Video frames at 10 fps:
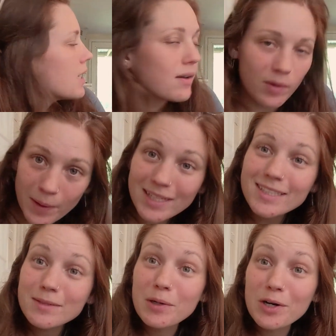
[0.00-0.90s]
have a
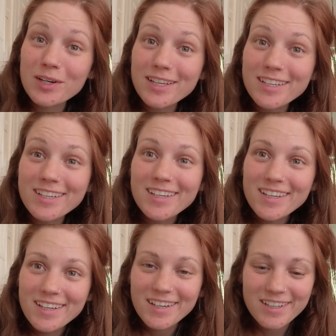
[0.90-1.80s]
painting party.
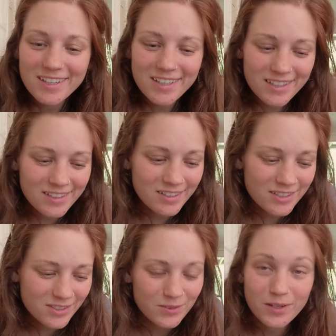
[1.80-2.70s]

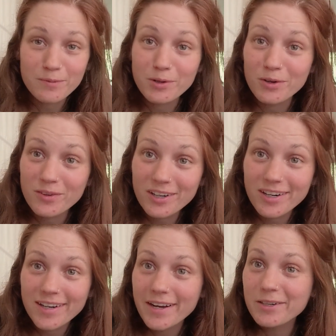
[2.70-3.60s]
So come
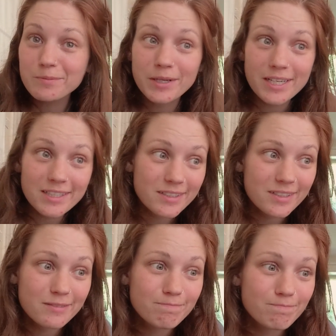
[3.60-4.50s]
over, help
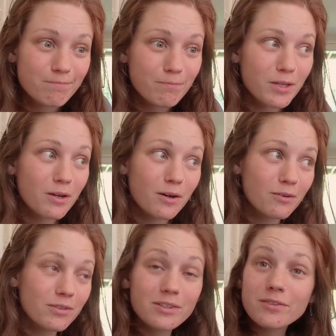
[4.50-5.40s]
paint. I'll
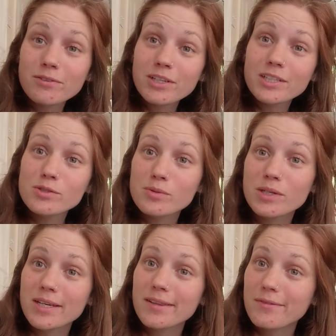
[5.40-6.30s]
fill the fridge
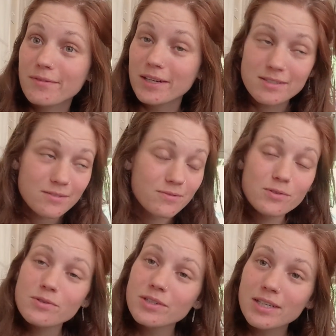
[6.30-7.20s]
with lots of
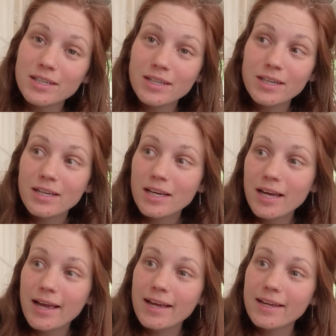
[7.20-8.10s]
food
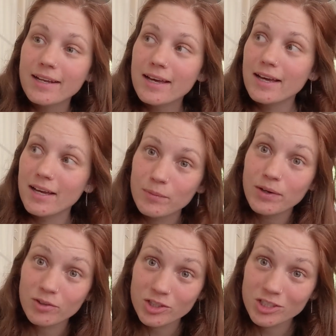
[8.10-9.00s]
and
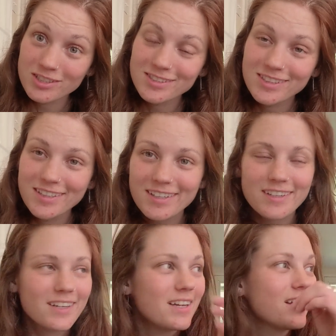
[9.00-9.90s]
beverages,
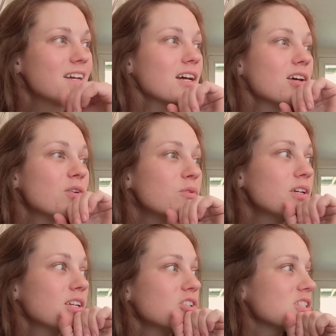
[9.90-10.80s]
and we
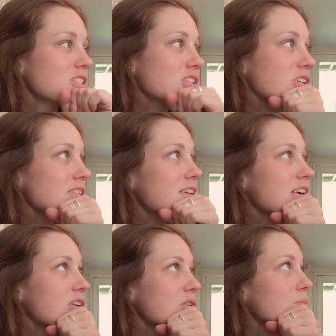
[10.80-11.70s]
can just go to
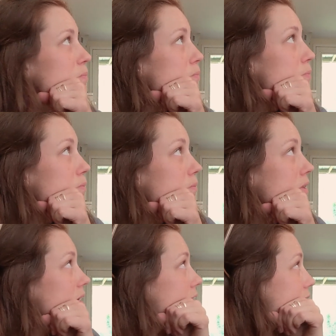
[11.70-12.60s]
town.
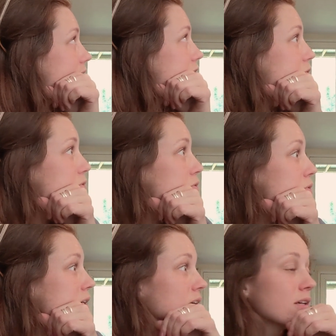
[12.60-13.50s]
And I've got to
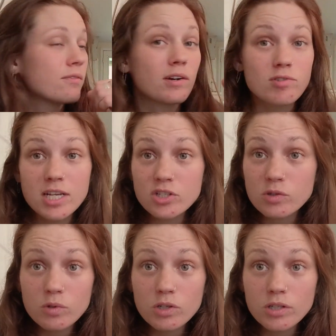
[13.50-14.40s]
do
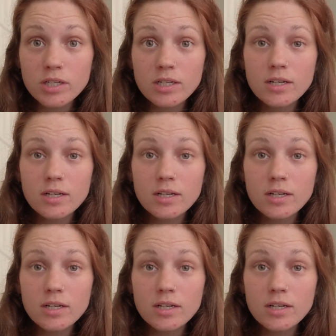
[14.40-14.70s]
foundation work,